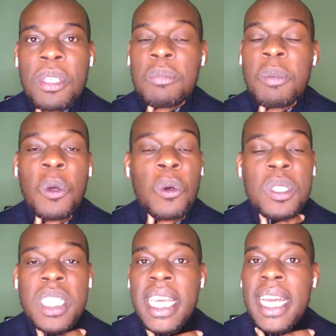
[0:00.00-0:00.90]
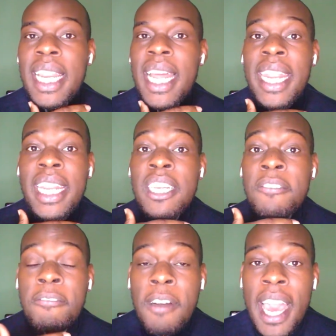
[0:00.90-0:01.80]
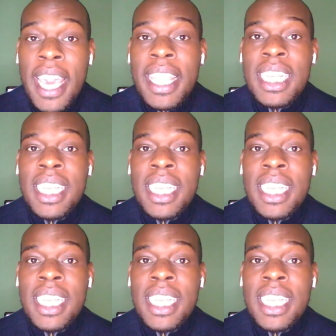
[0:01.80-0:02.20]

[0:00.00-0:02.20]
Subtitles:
This is because they can identify the